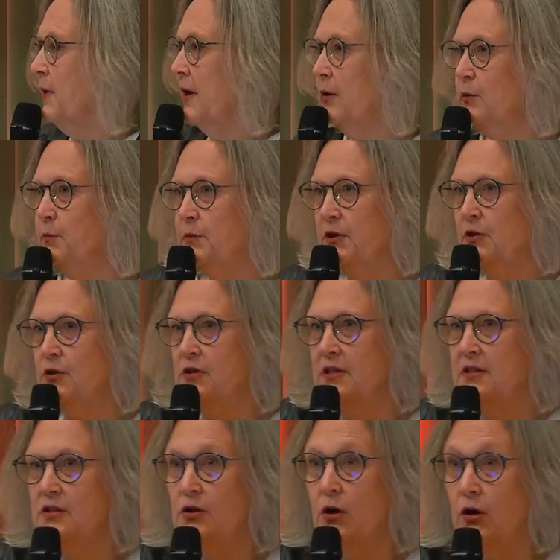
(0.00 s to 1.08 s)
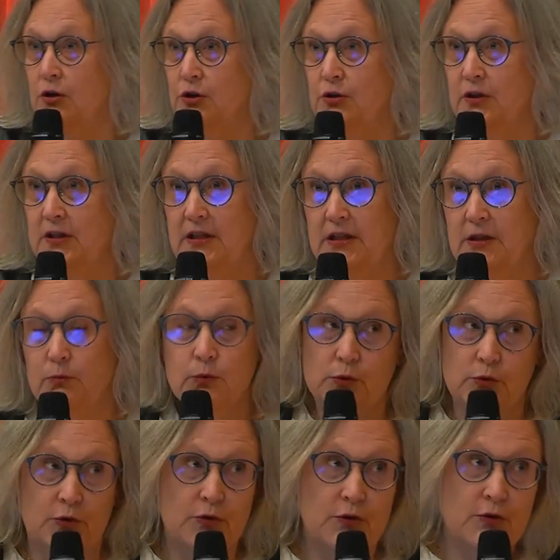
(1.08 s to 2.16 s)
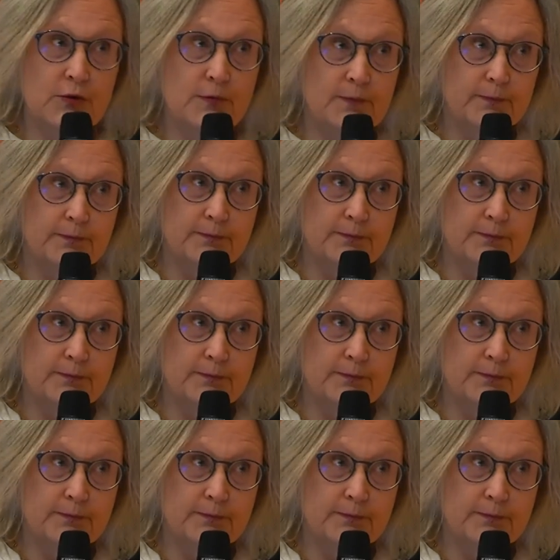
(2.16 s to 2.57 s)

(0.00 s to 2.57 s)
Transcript: about because it's hard to heal wounds.